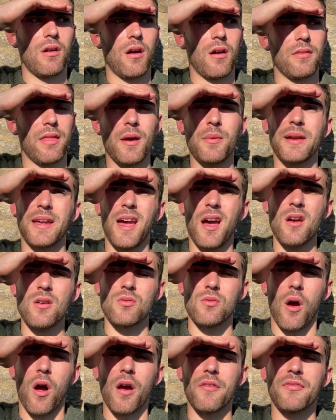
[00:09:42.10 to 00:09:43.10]
there we
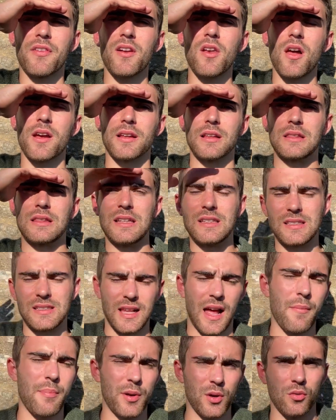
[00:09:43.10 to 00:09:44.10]
go. I feel like this has
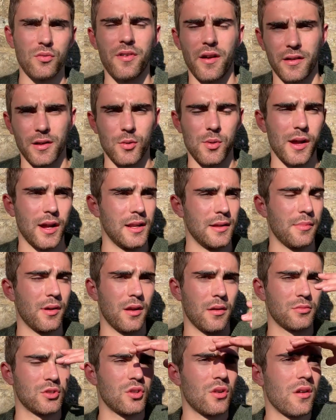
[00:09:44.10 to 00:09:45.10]
happened all very quickly, but
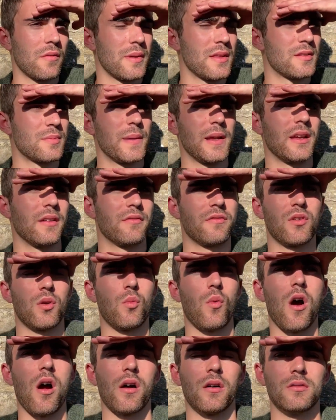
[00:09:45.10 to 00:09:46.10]
I'm sure I've been speaking for a
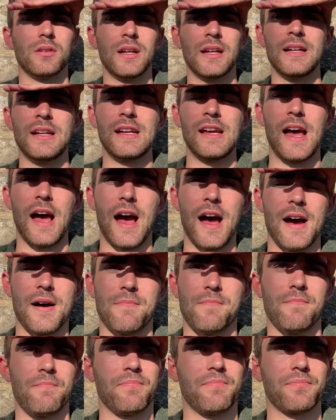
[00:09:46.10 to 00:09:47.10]
while.
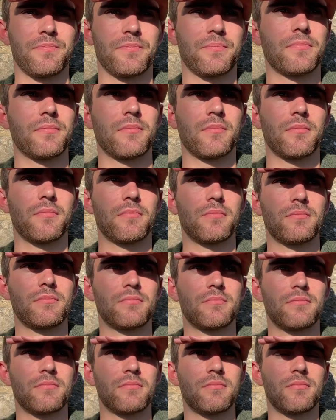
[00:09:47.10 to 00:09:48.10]
Um,
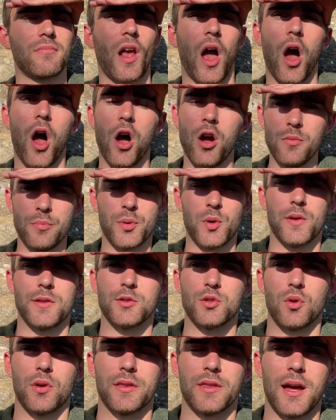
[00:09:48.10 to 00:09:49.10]
I hope you
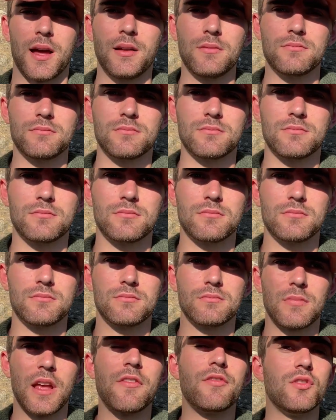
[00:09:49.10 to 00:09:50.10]
enjoyed that.
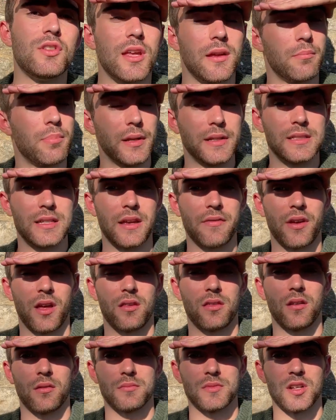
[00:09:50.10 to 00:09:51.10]
If you did, please give it
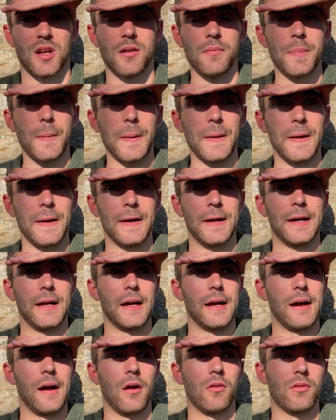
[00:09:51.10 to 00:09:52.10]
a thumbs up.
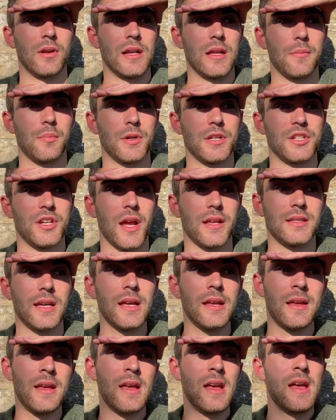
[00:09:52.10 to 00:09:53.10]
Uh, I really appreciate
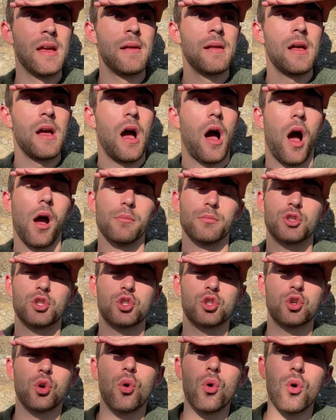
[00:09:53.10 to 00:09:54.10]
it. I'm
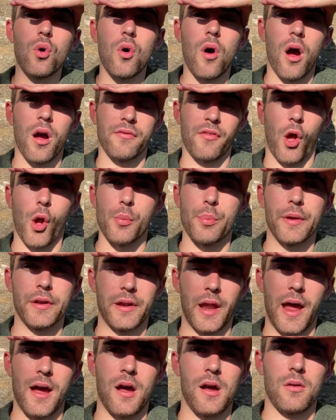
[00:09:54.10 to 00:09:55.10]
sure I've
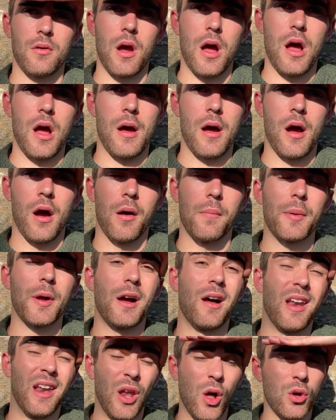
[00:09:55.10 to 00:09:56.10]
opened up, up
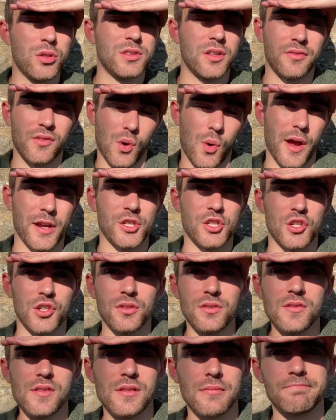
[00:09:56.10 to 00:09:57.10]
a lot of
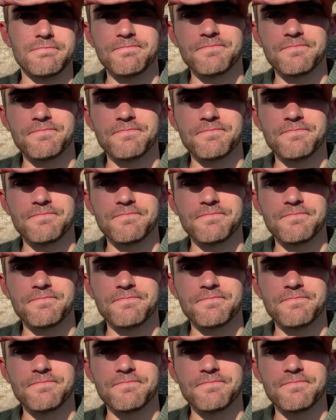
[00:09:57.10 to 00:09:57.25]
questions